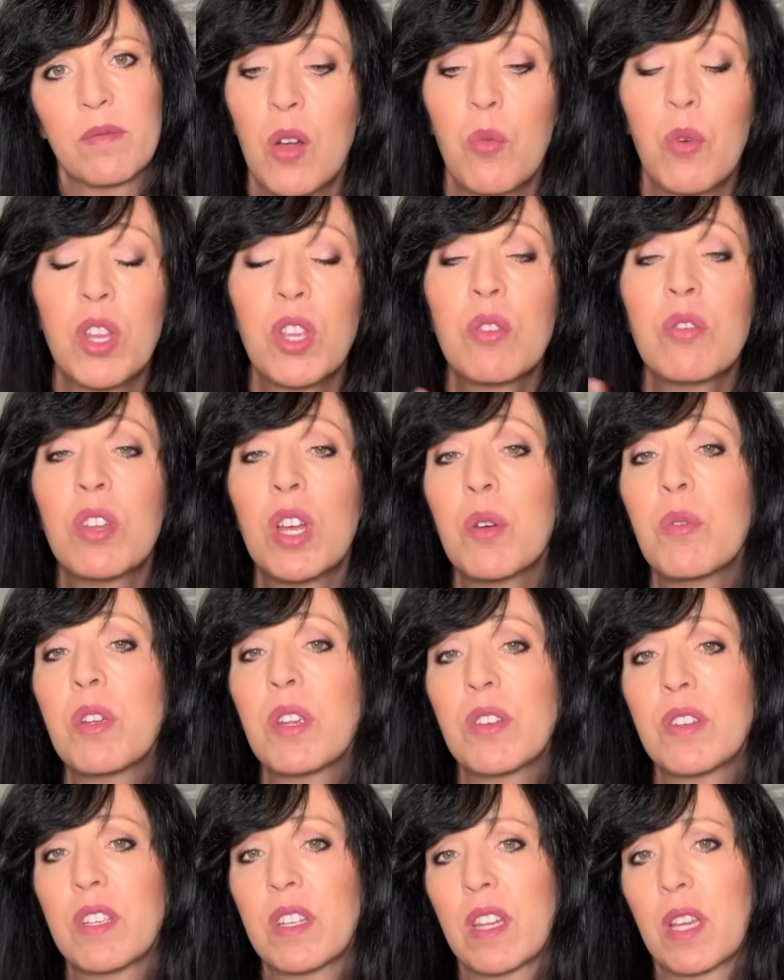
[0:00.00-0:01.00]
When you know what
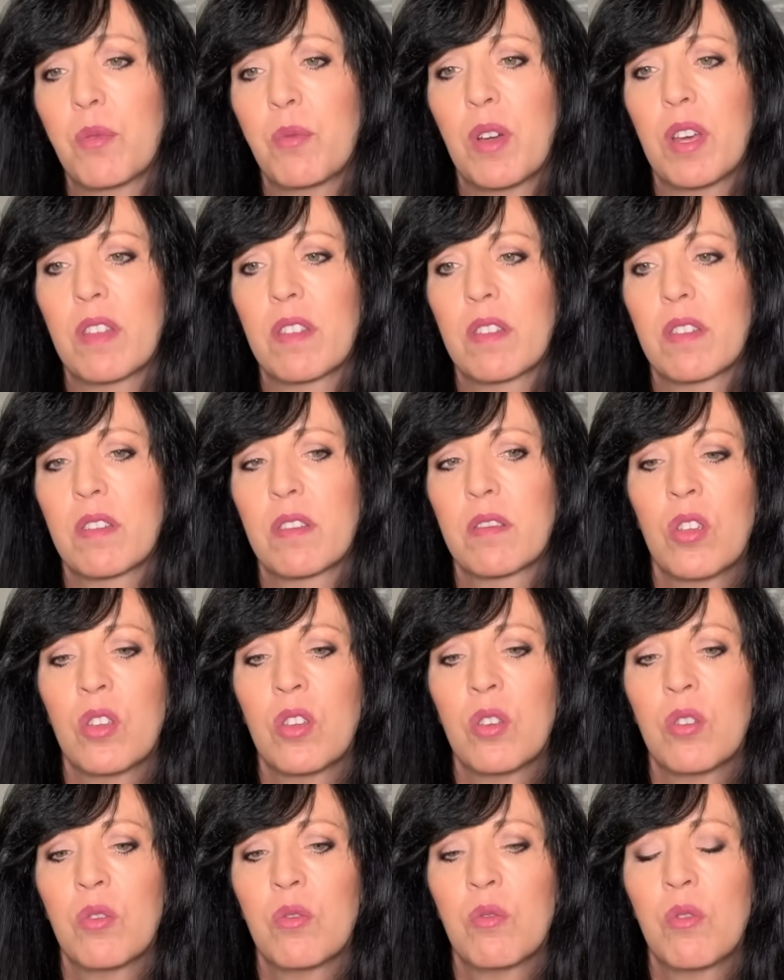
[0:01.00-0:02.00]
you're dealing with,
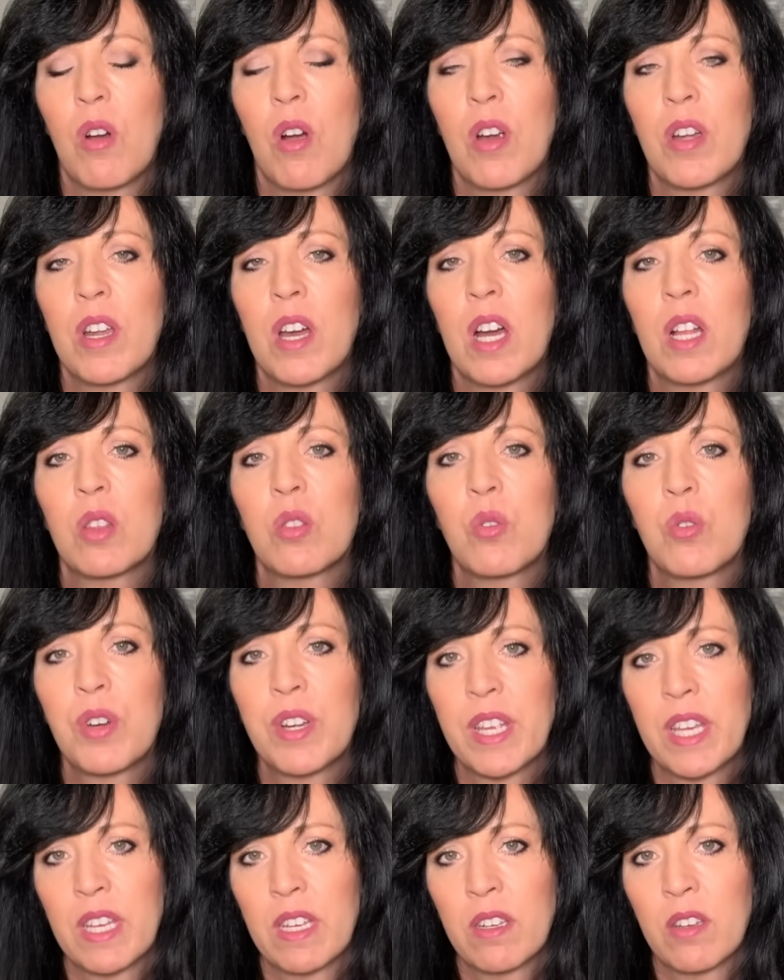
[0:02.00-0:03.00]
you are not
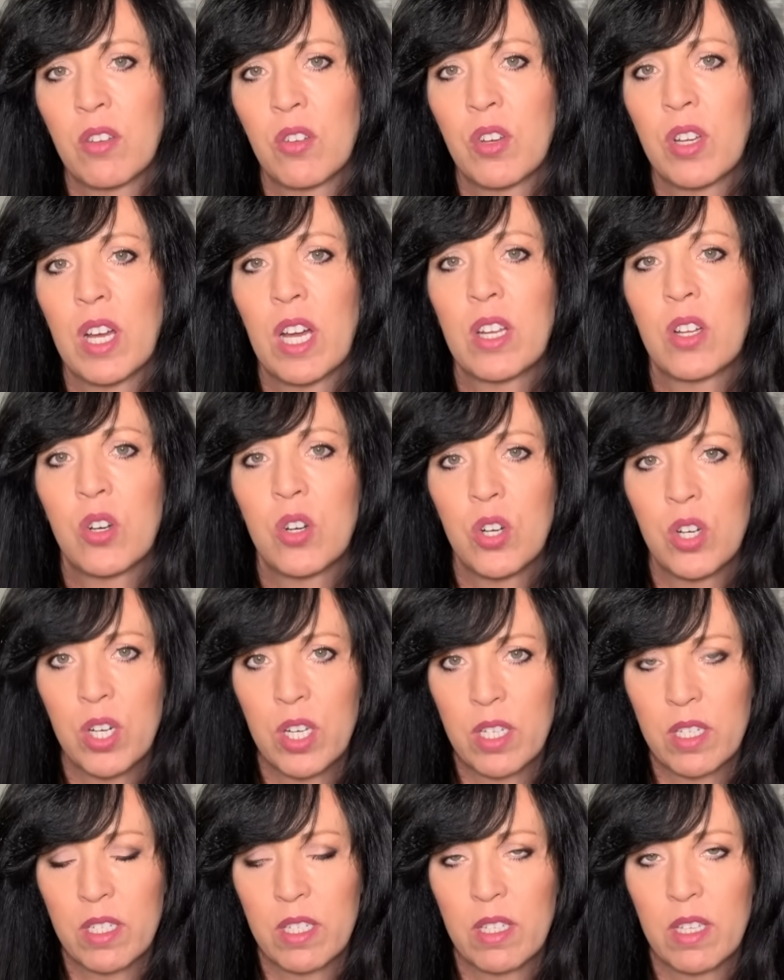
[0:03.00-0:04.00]
lured in, you're not
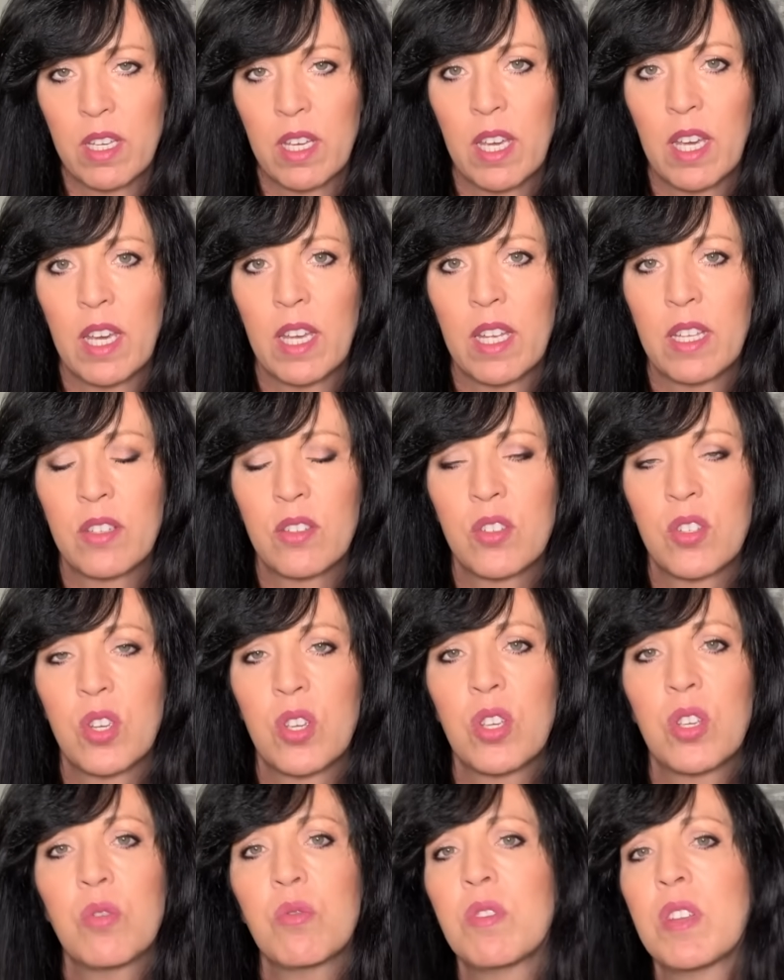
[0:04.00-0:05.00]
hooked, and so
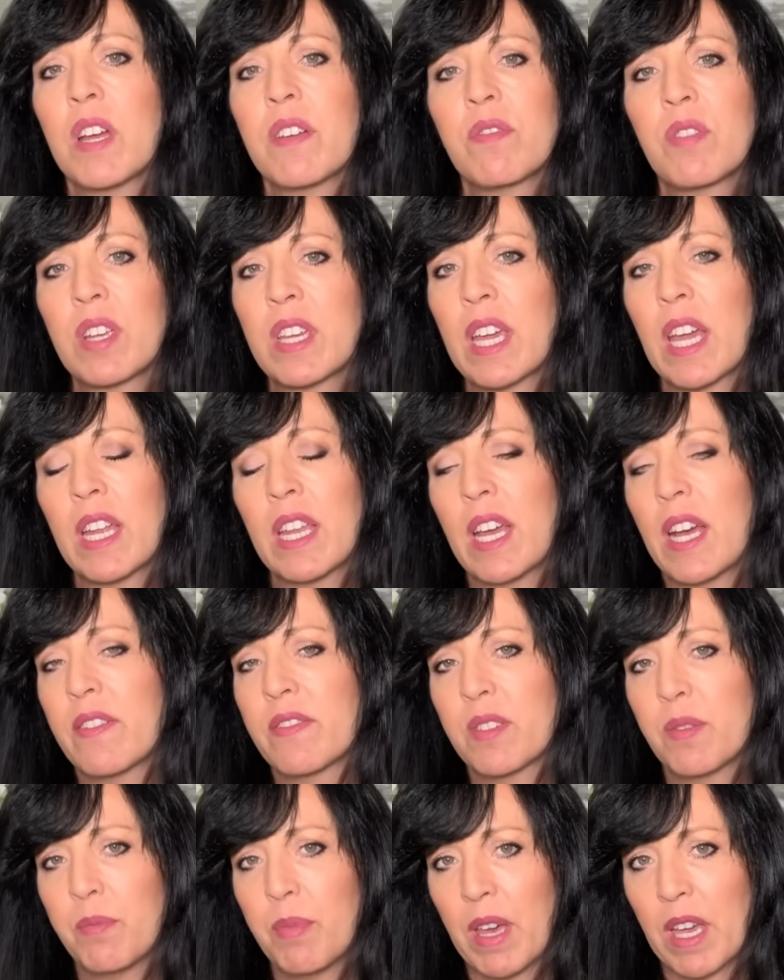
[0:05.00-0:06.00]
you never again have
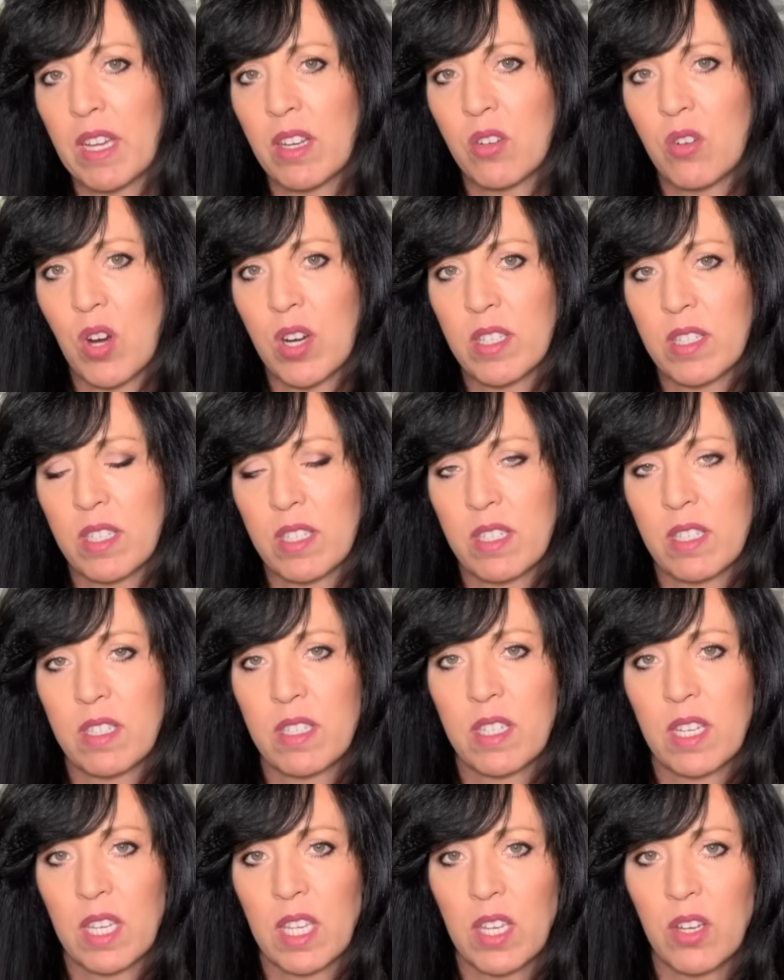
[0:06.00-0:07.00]
to beg a
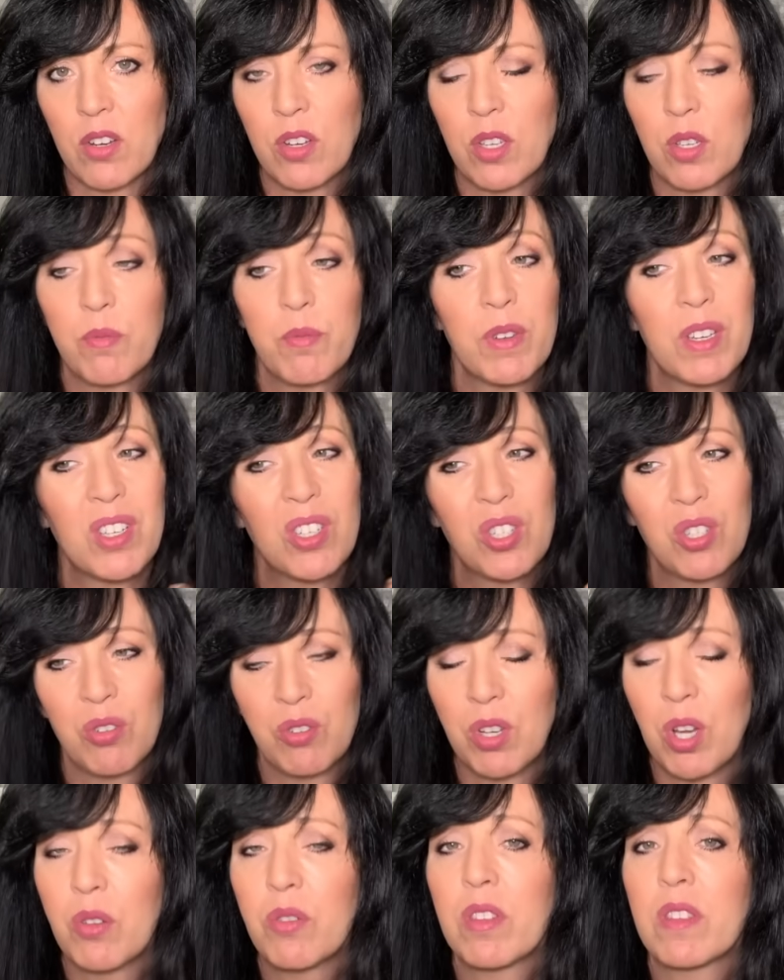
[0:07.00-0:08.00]
narcissist to hear you because you
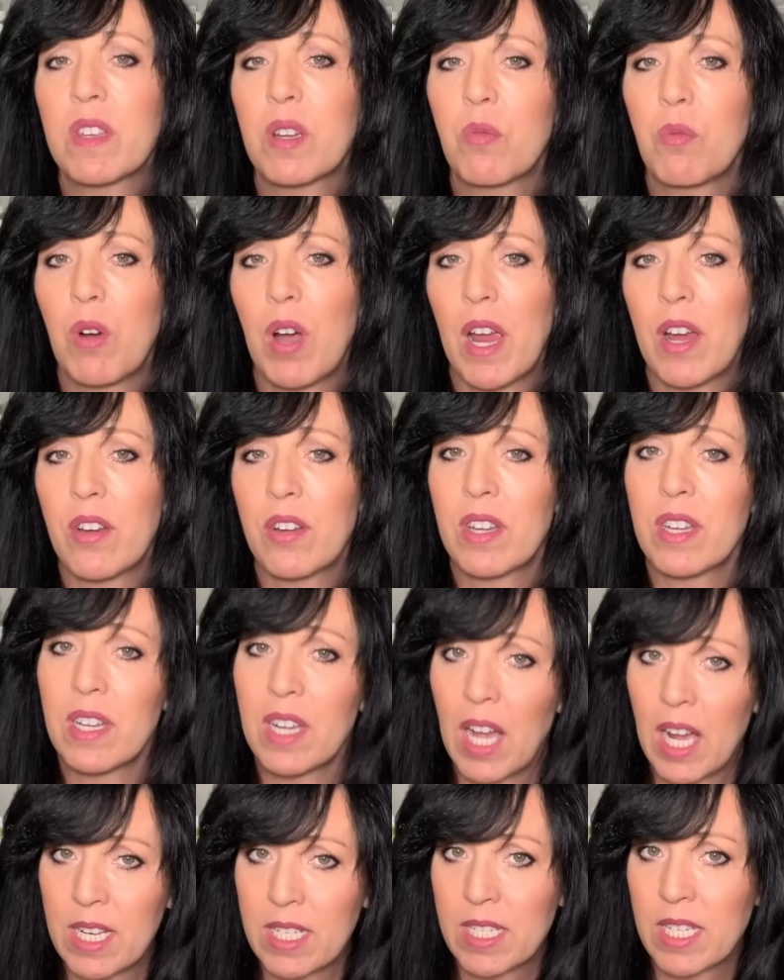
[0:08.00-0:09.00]
know that they're wired
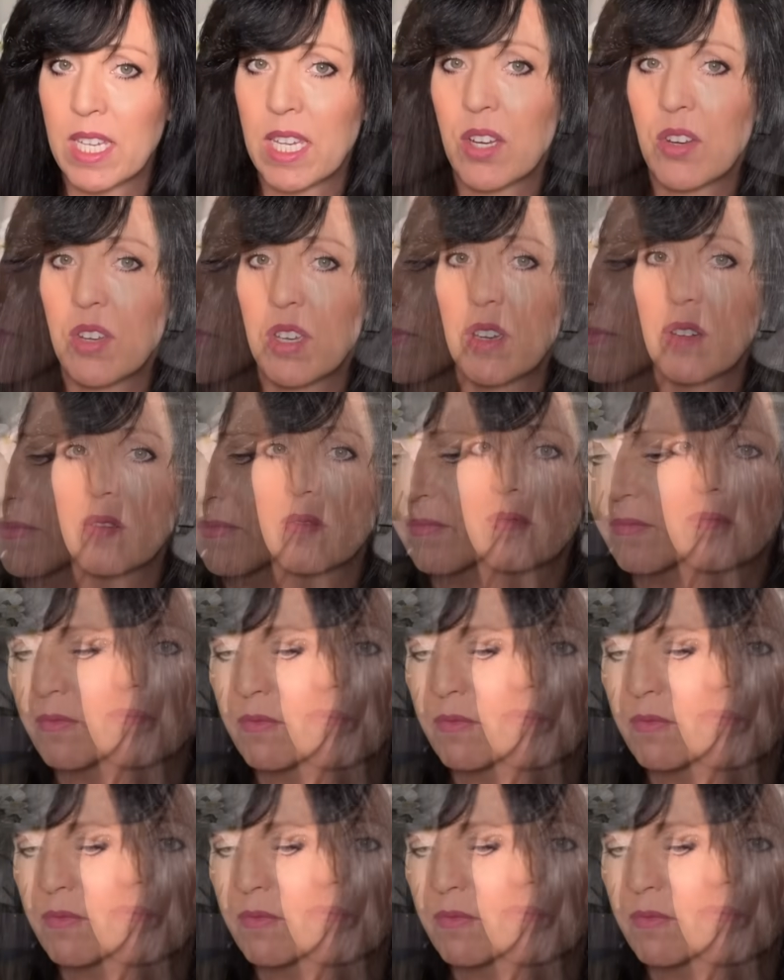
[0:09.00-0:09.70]
not to hear you.